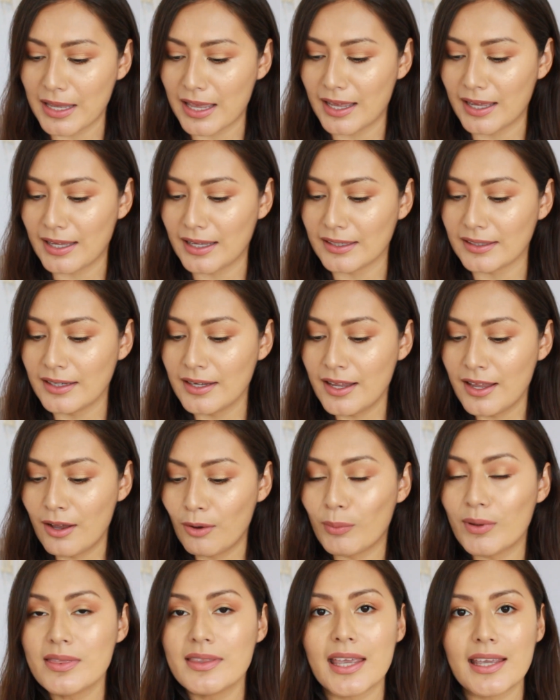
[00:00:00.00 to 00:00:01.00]
And
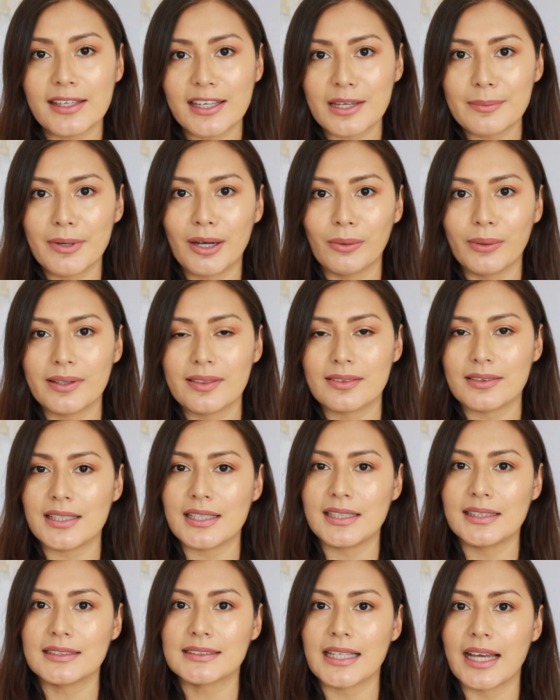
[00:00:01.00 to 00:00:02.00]
when they came out with
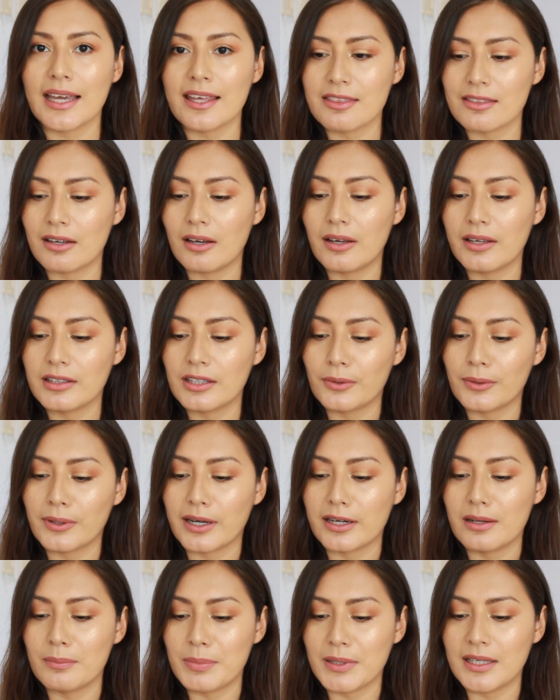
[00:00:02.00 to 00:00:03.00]
these, I thought they were
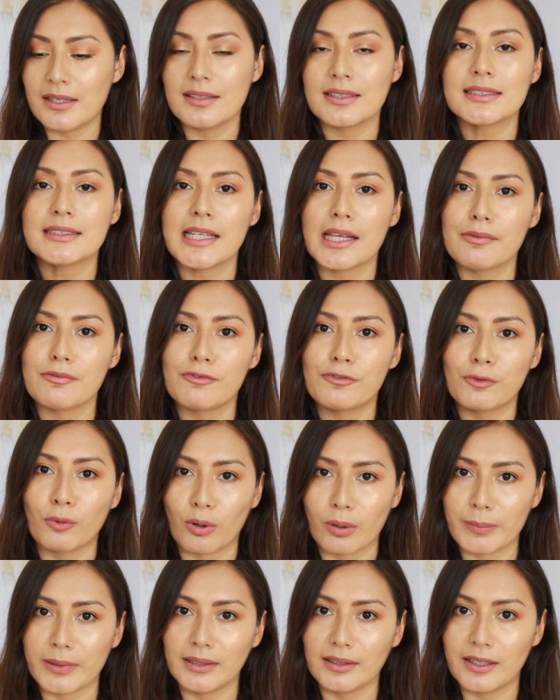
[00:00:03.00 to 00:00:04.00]
going to be the same
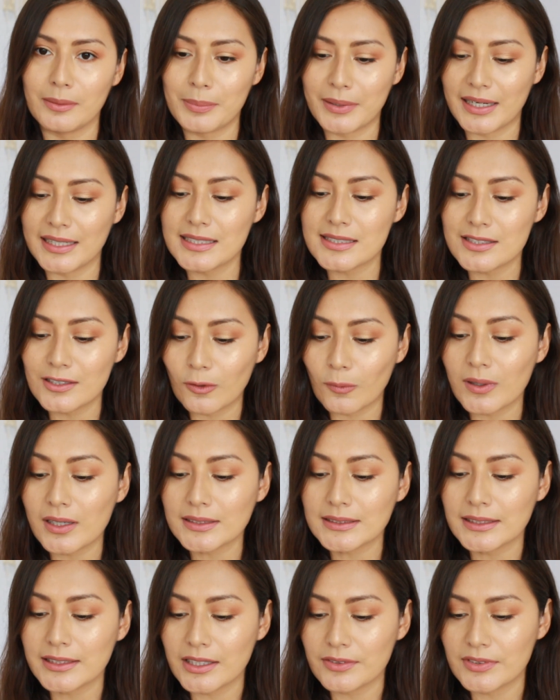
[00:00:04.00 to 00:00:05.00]
formula, but I still
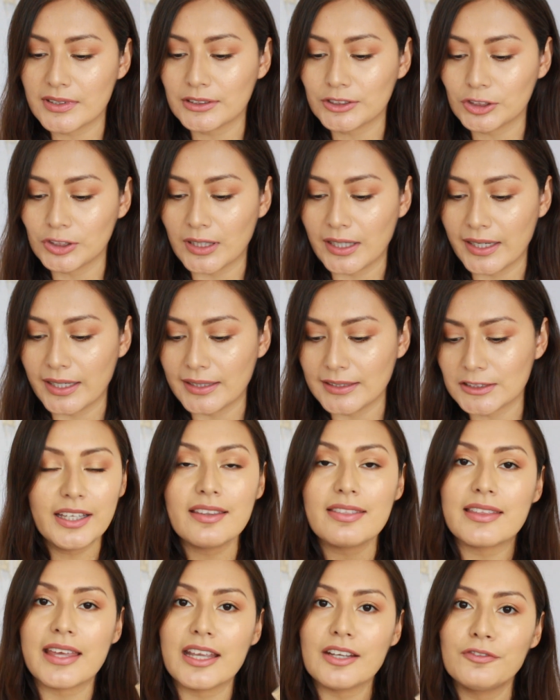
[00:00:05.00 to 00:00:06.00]
wanted to give it a try.
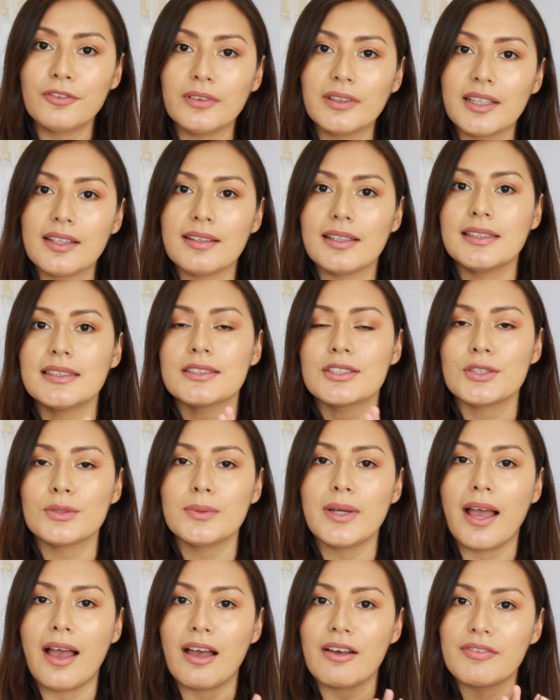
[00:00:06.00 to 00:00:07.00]
Thankfully, these
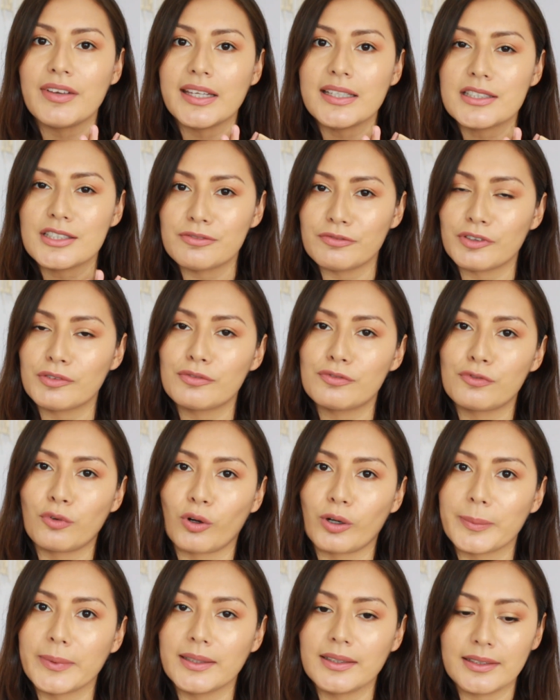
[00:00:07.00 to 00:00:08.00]
do have a different
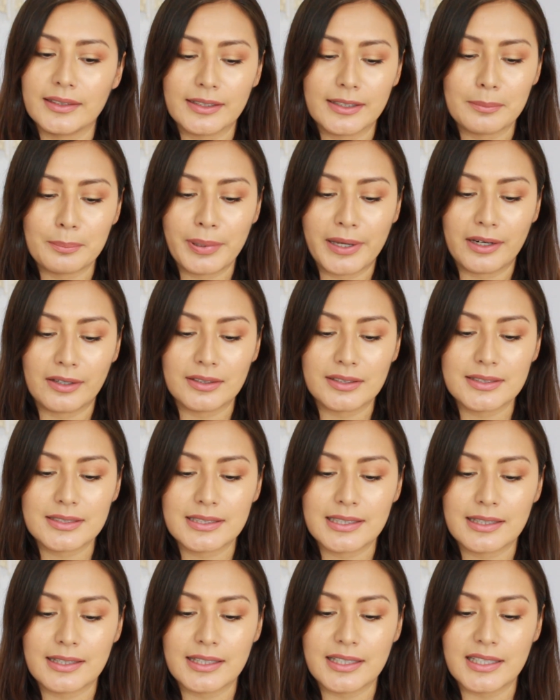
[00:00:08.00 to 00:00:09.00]
formula compared
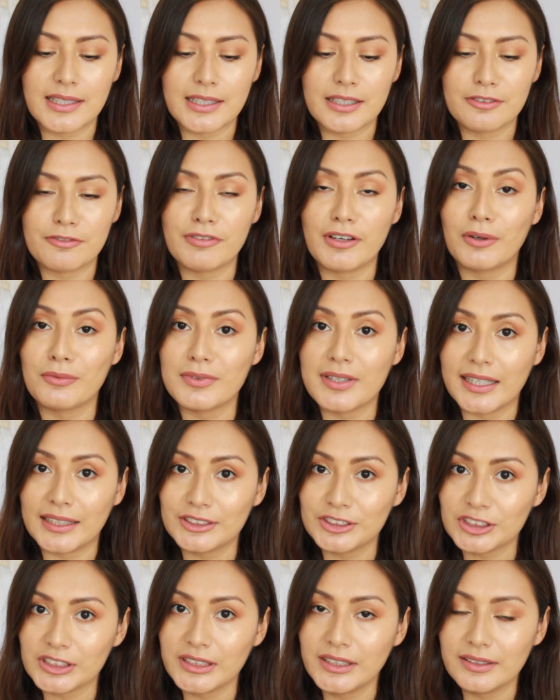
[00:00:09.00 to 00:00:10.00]
to the
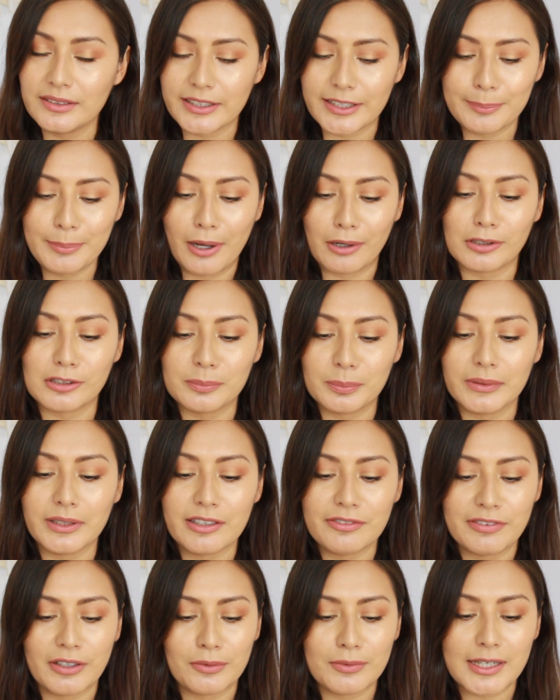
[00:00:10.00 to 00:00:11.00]
foundation, the Power
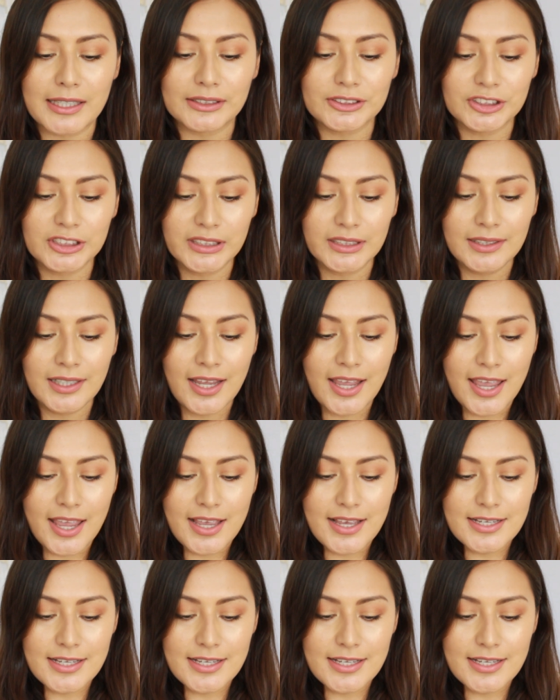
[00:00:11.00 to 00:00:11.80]
Play foundation.